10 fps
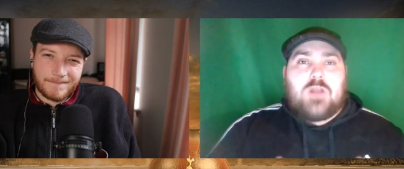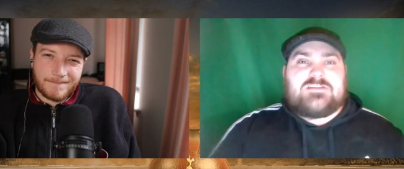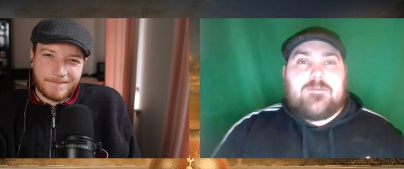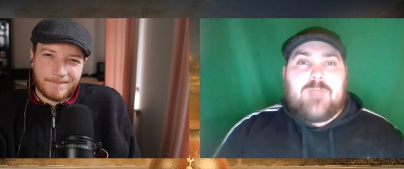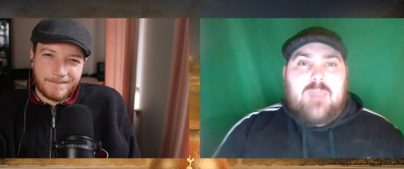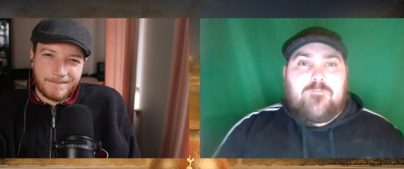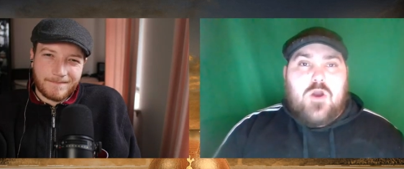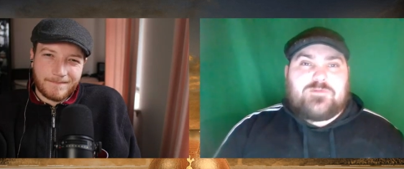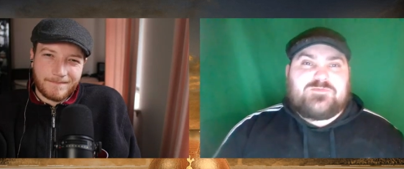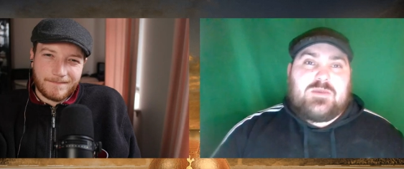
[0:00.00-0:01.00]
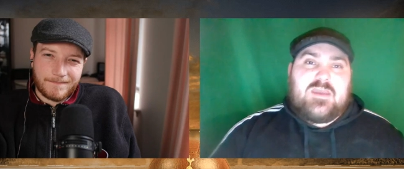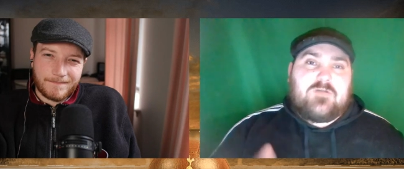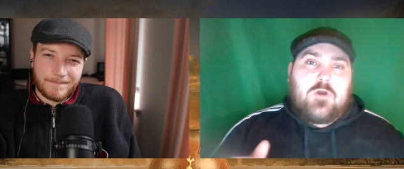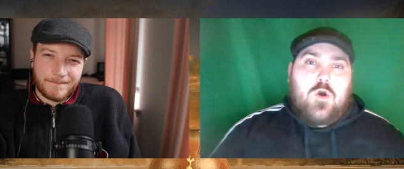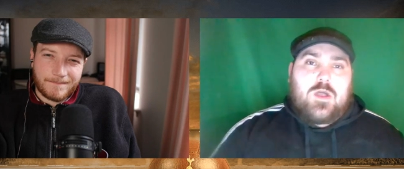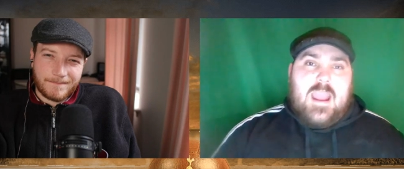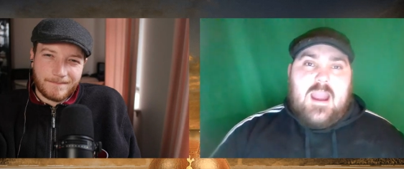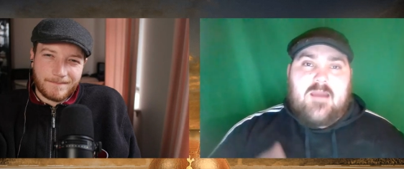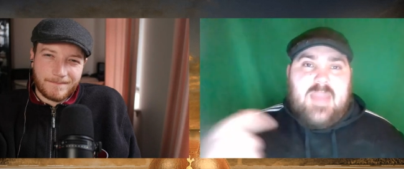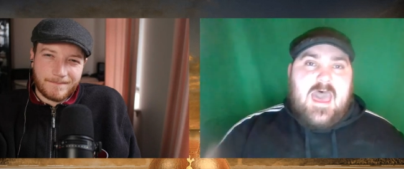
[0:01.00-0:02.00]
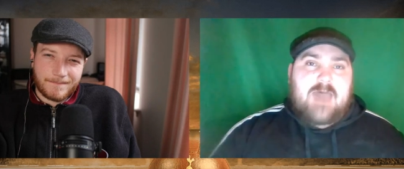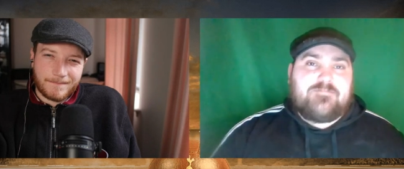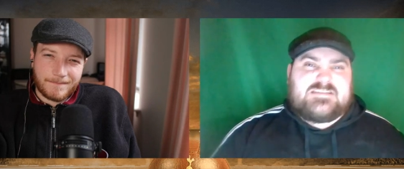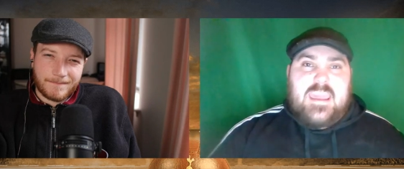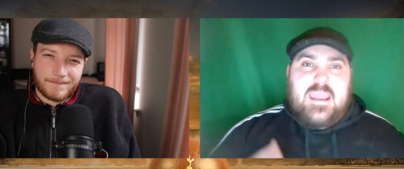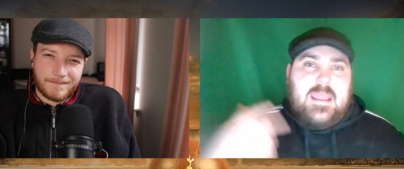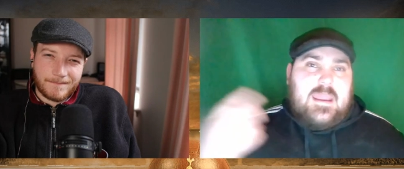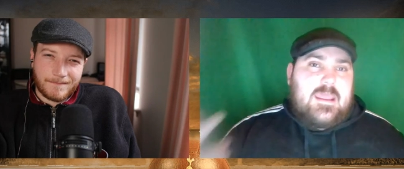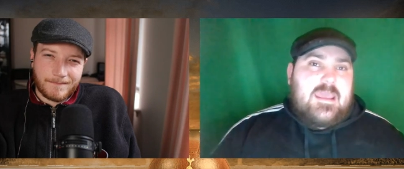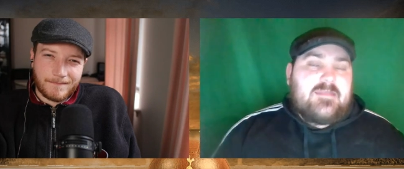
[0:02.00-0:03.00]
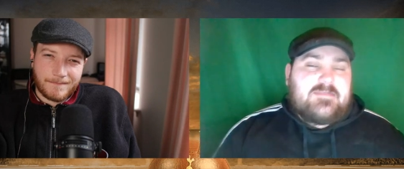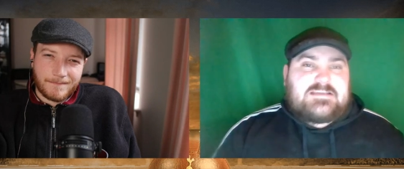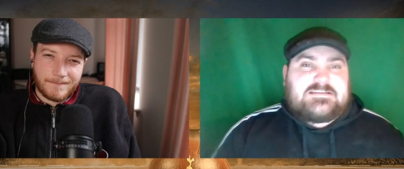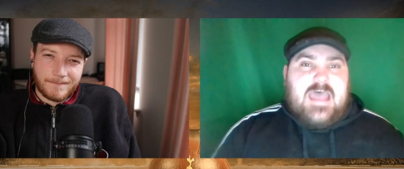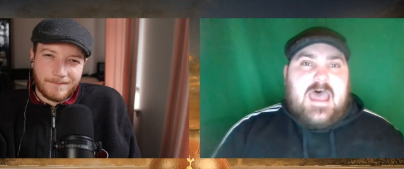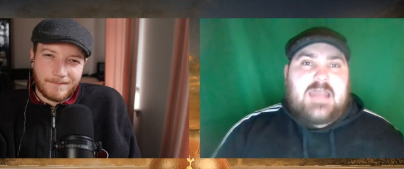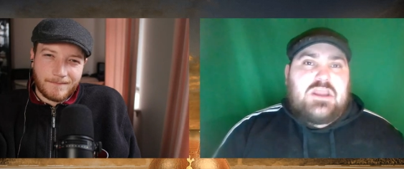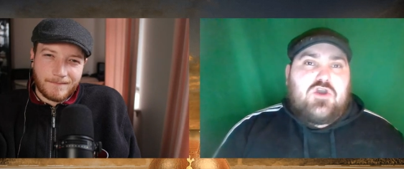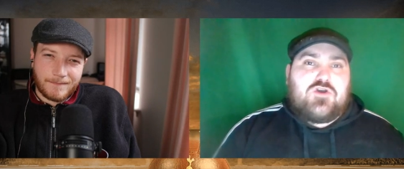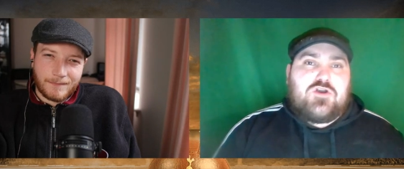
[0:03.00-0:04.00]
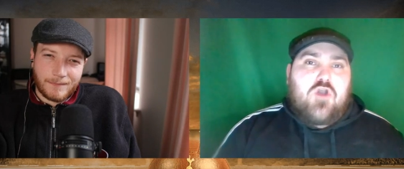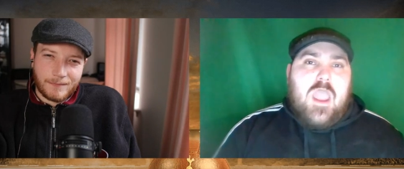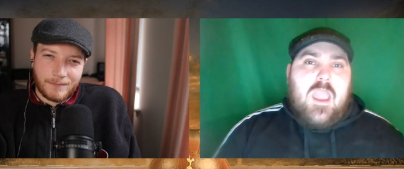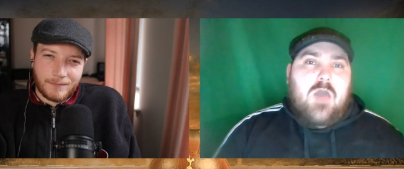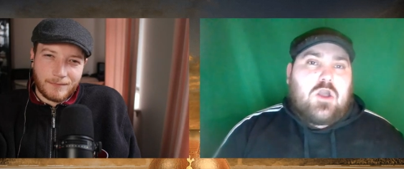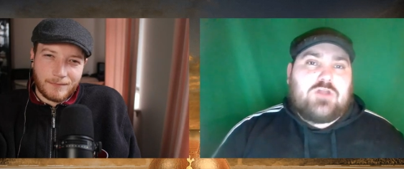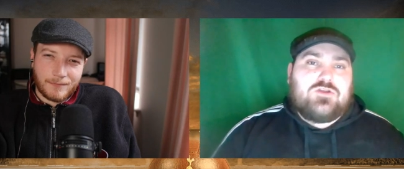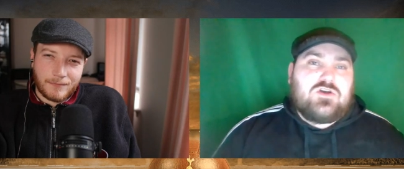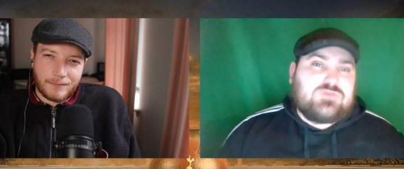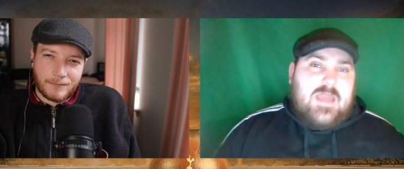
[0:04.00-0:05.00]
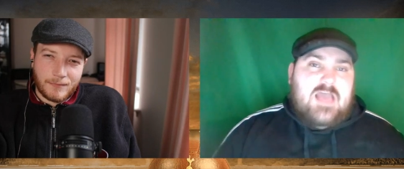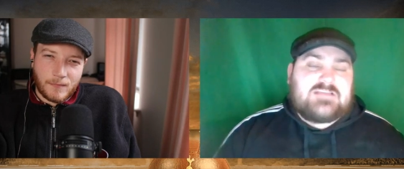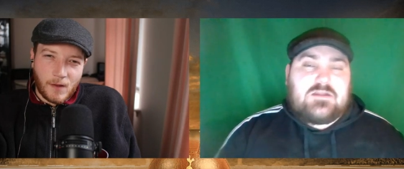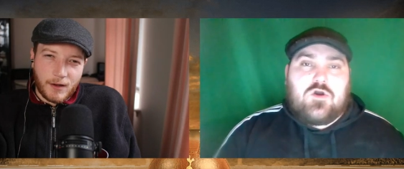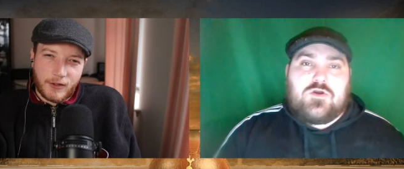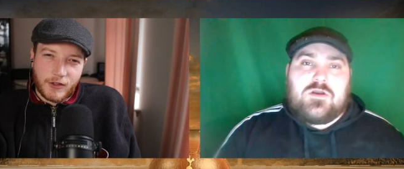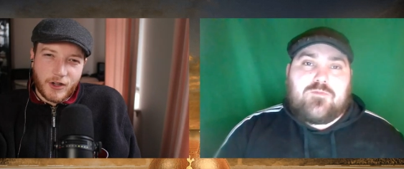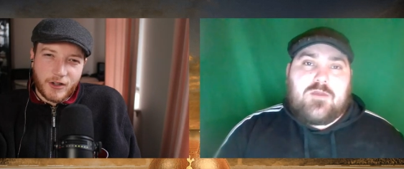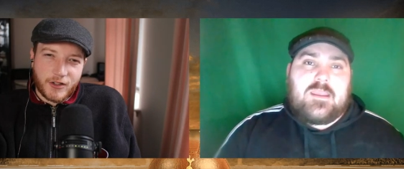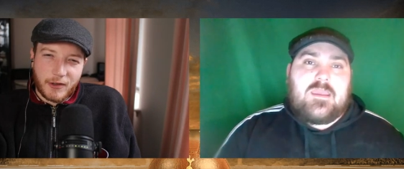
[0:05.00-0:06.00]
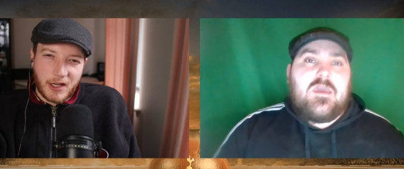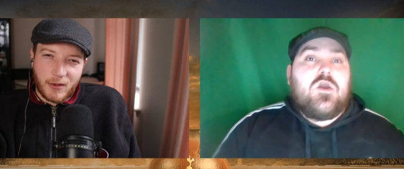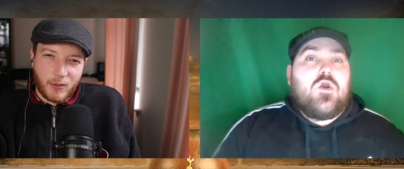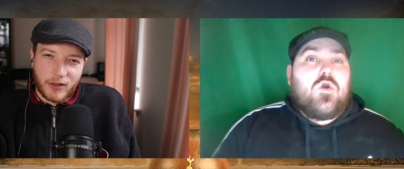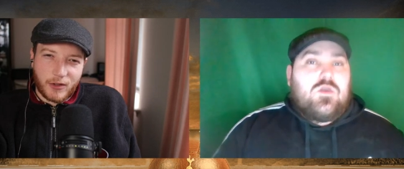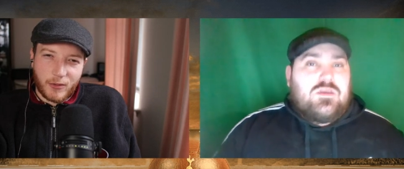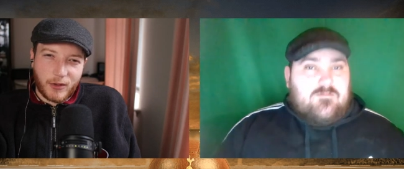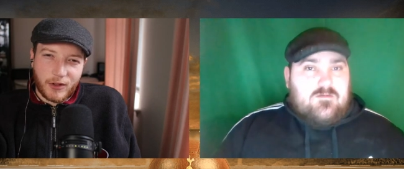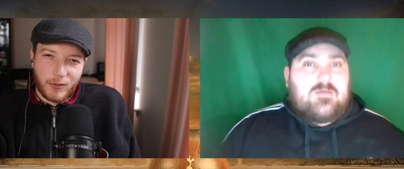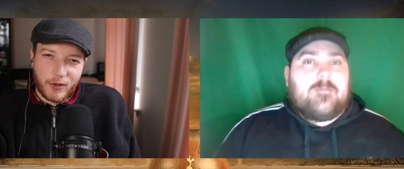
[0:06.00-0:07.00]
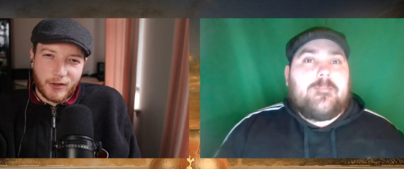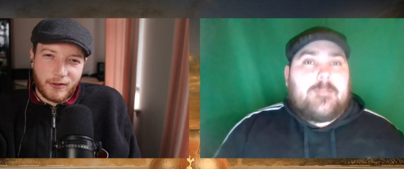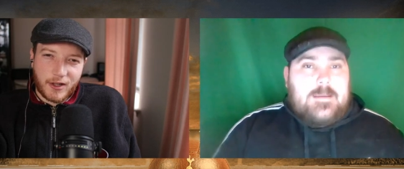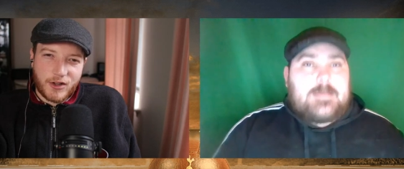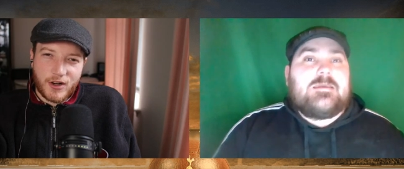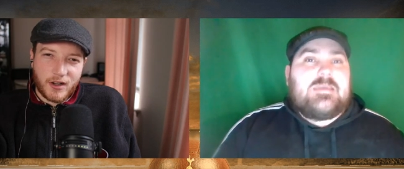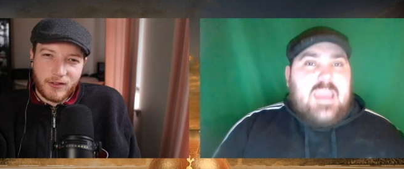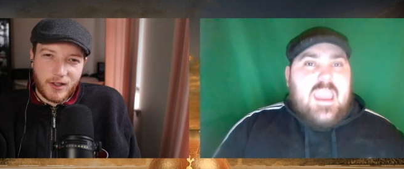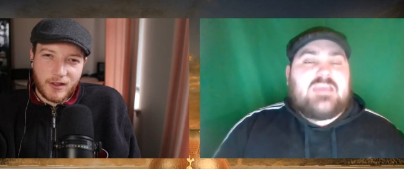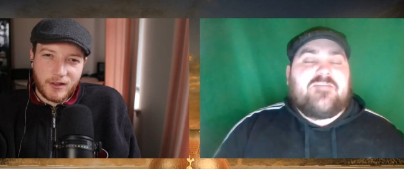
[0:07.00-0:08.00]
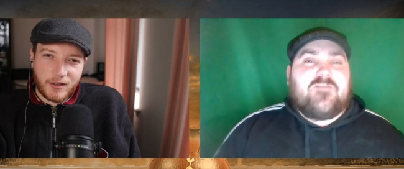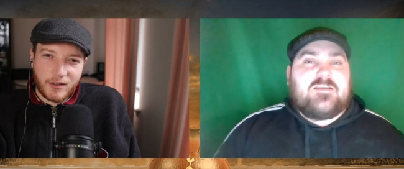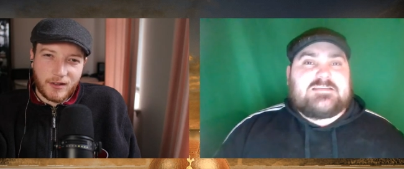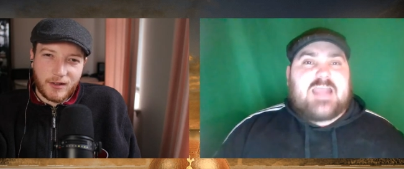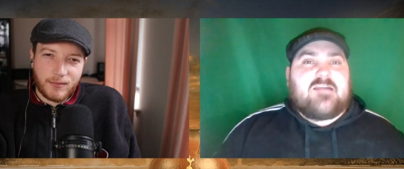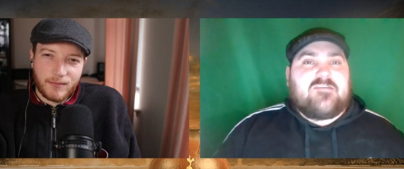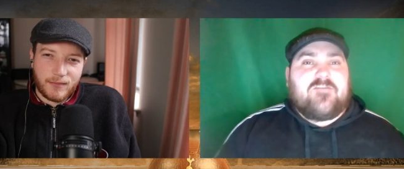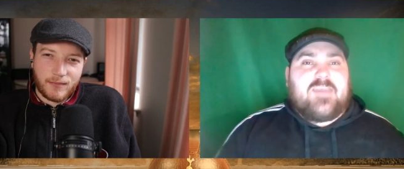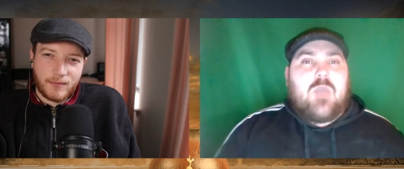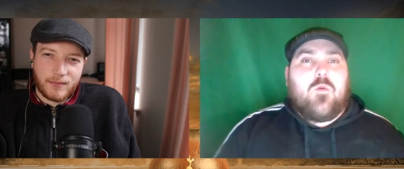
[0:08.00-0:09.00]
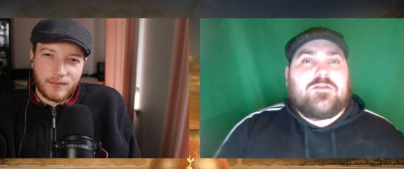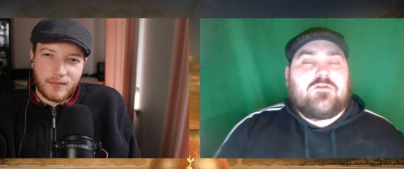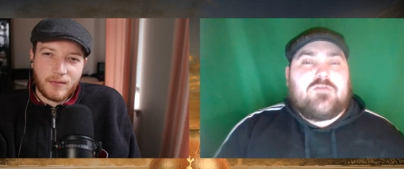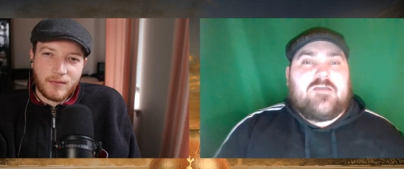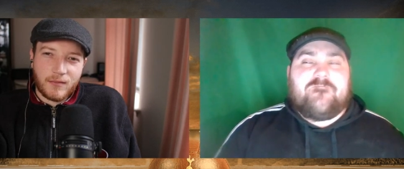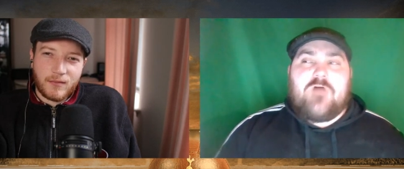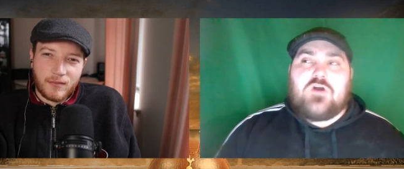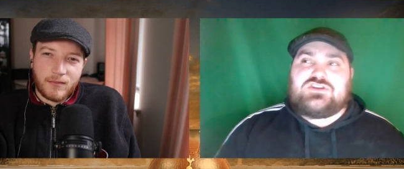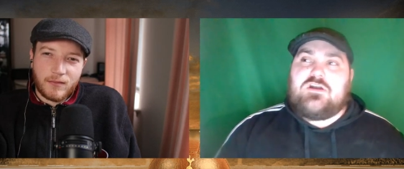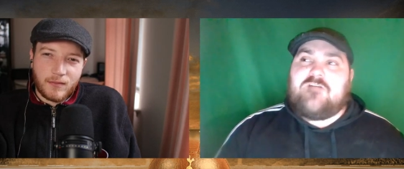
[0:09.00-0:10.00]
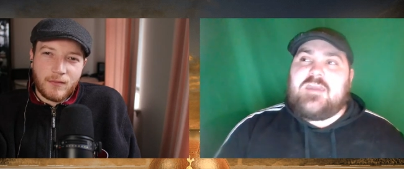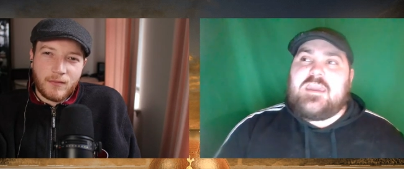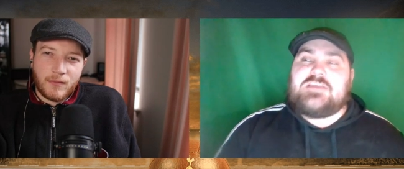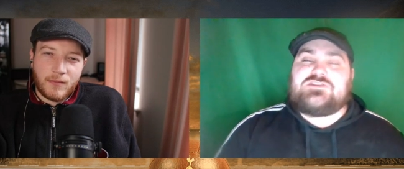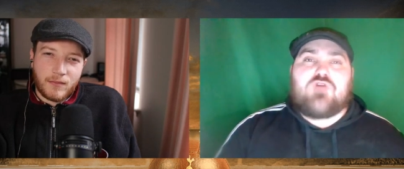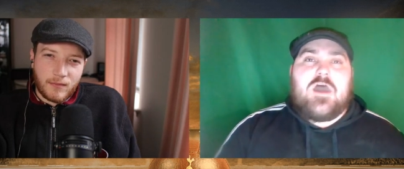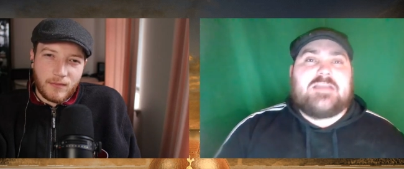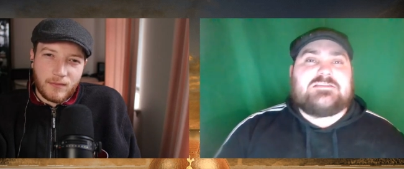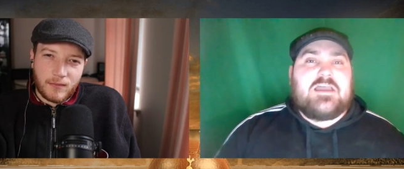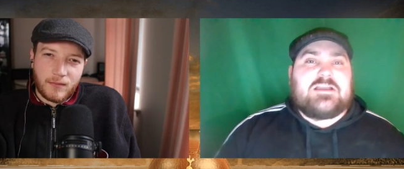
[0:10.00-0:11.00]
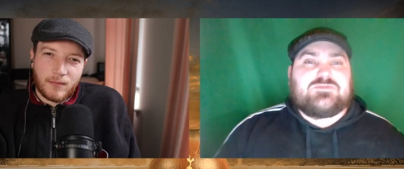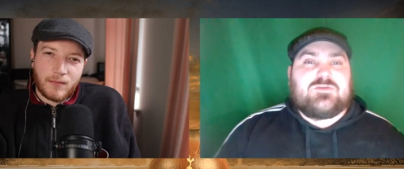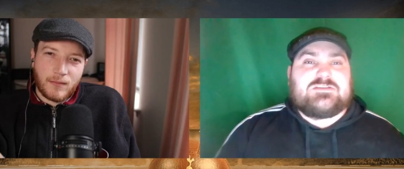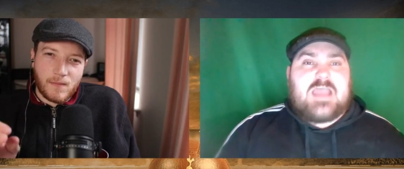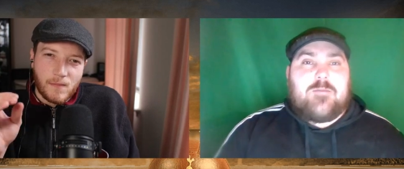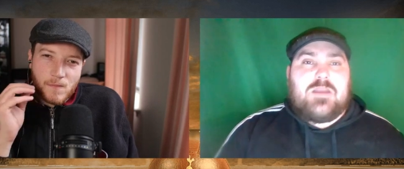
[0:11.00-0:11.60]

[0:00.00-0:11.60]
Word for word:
Speaker 1: is the main purpose, but you have go karting, abseiling, this, that, and the other, right? And God knows what else. You start
Speaker 2: to forget what the what the real function of it yeah, is. you start to
Speaker 1: forget what the real function of it is, right? It's like a Swiss Army